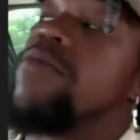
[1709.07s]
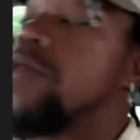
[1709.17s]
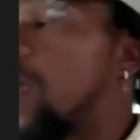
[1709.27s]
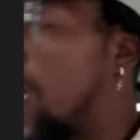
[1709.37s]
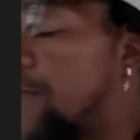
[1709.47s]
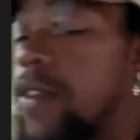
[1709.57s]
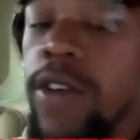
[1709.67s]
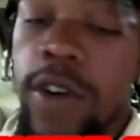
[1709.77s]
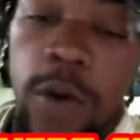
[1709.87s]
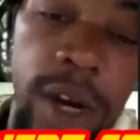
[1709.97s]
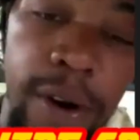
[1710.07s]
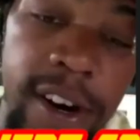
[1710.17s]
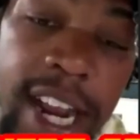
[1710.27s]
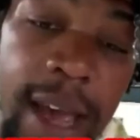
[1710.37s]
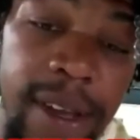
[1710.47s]
have a little quick bird
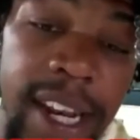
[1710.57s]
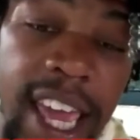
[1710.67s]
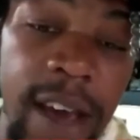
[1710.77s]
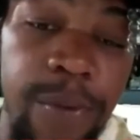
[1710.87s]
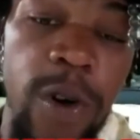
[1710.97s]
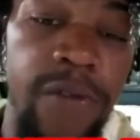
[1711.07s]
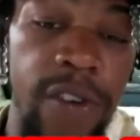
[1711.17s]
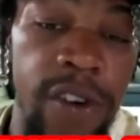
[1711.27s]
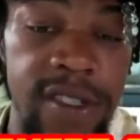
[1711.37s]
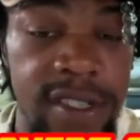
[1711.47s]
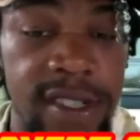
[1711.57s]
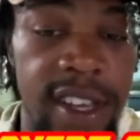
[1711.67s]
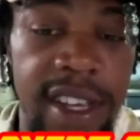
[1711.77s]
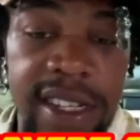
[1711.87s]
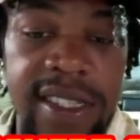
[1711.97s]
nap at the airport versus
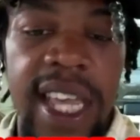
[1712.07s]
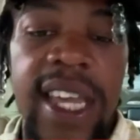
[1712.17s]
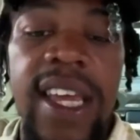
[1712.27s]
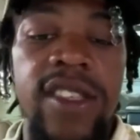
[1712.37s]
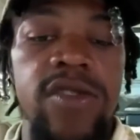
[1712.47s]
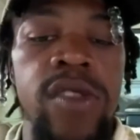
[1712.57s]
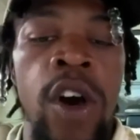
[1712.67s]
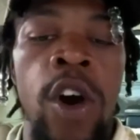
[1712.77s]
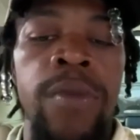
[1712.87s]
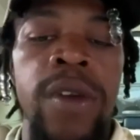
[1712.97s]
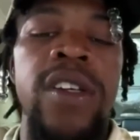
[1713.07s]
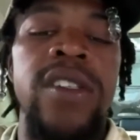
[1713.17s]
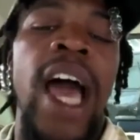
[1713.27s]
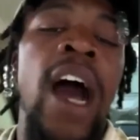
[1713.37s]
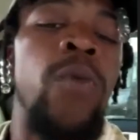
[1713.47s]
stay there too long because of
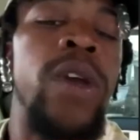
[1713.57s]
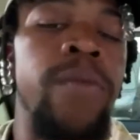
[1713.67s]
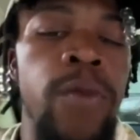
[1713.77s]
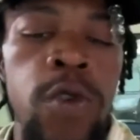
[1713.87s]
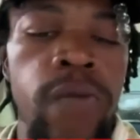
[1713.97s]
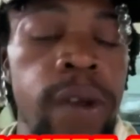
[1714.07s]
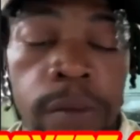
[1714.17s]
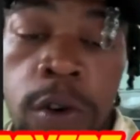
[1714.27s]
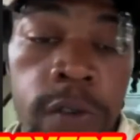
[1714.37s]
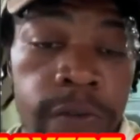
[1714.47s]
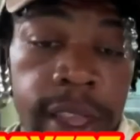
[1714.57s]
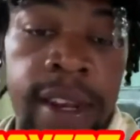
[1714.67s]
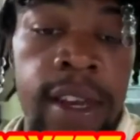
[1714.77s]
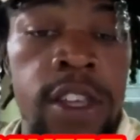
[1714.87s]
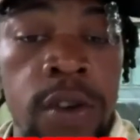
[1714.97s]
how we move. We move in
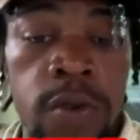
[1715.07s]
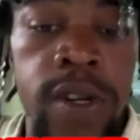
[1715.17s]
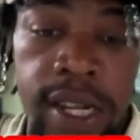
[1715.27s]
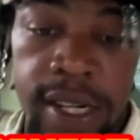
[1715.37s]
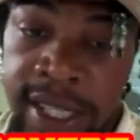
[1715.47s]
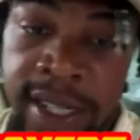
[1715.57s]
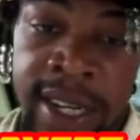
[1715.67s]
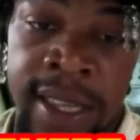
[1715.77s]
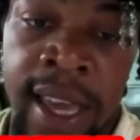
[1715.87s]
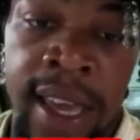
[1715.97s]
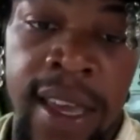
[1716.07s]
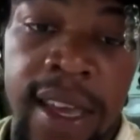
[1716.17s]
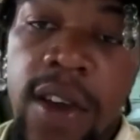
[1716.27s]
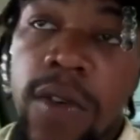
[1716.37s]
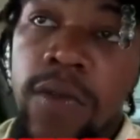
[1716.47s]
a unit just like that.
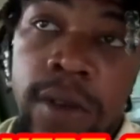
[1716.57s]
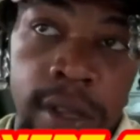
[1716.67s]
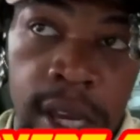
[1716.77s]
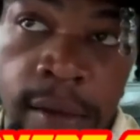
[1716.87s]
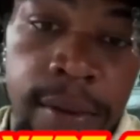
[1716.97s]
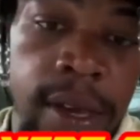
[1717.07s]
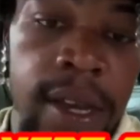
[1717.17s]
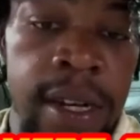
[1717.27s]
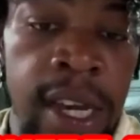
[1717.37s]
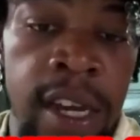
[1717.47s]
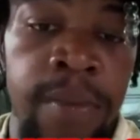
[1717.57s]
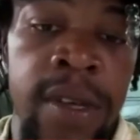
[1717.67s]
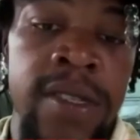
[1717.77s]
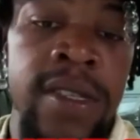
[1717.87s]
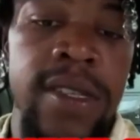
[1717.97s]
We come up here, conduct
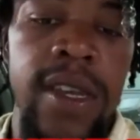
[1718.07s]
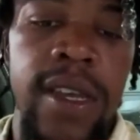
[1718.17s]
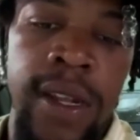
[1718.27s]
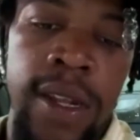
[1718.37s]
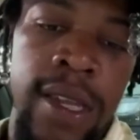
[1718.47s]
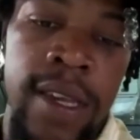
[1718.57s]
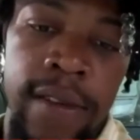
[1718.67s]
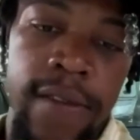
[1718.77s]
business, leave.